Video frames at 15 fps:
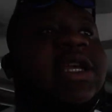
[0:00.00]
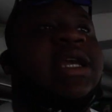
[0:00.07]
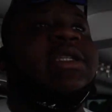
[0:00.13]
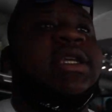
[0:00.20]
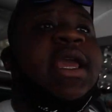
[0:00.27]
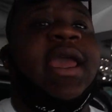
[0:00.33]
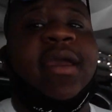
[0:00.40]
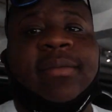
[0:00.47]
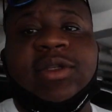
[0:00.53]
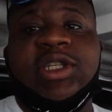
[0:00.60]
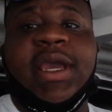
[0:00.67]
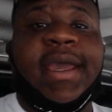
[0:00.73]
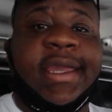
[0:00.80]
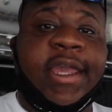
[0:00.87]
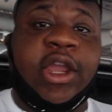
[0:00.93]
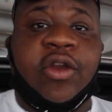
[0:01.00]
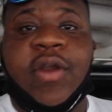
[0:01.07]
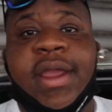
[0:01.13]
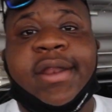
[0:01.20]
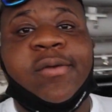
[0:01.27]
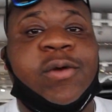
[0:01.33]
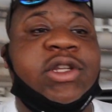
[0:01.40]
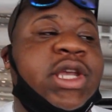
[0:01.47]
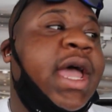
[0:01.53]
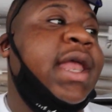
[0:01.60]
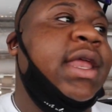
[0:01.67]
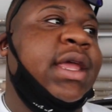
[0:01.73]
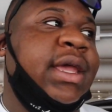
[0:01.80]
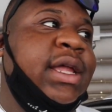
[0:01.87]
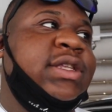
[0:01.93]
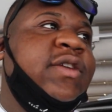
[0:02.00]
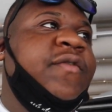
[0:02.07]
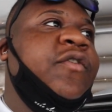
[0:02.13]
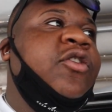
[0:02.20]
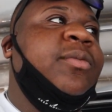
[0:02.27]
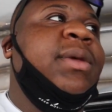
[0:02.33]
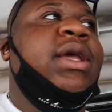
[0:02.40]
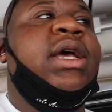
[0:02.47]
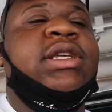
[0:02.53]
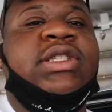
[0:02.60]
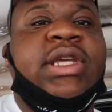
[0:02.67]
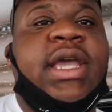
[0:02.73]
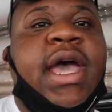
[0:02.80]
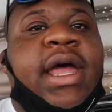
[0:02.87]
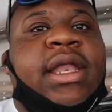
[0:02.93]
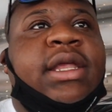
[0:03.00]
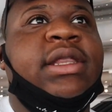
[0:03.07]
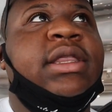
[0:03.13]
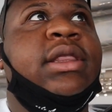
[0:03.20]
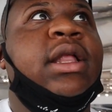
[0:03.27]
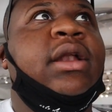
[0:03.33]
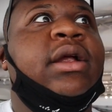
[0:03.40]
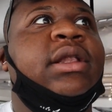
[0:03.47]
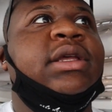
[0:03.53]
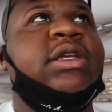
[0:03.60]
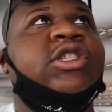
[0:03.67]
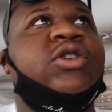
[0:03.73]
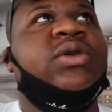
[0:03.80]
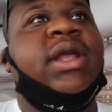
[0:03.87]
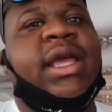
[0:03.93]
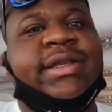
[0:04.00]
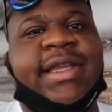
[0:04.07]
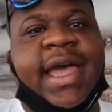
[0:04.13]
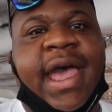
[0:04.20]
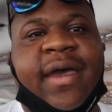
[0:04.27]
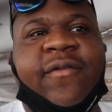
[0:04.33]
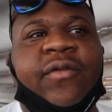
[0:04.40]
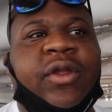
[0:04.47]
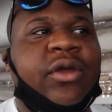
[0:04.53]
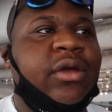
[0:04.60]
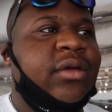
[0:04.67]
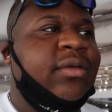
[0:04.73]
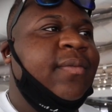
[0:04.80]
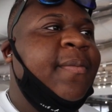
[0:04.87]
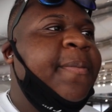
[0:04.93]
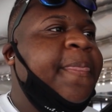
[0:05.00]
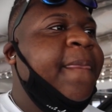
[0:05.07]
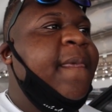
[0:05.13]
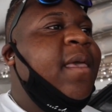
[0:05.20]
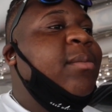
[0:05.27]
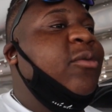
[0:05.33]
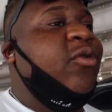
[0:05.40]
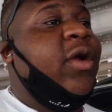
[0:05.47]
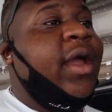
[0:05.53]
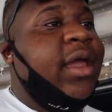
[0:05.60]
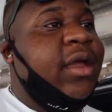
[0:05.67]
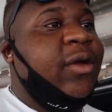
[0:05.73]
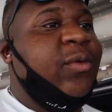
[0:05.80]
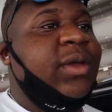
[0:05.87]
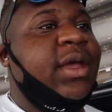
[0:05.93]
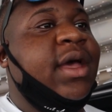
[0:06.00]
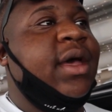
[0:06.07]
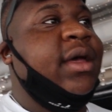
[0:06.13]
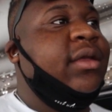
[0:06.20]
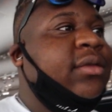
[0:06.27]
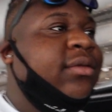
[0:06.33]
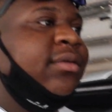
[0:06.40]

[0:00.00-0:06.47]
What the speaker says: actually AMG at Curated, which I didn't get to film because he got it literally 2 days after. But right here we got